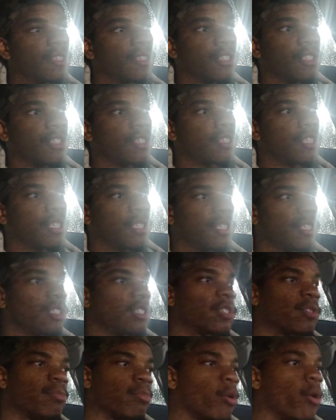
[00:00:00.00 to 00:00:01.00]
and just and just
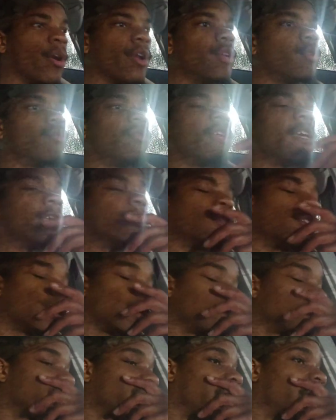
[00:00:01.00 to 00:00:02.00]
exploring new things. You know
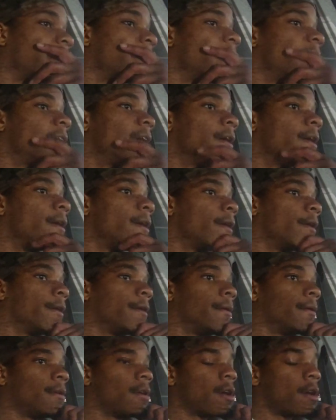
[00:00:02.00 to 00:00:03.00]
what I'm
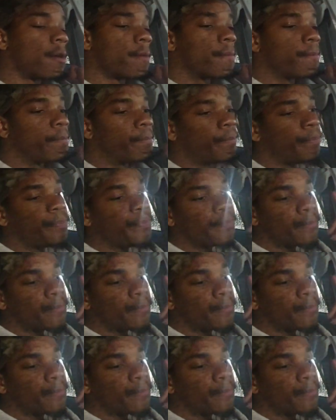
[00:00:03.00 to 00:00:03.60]
saying? Um,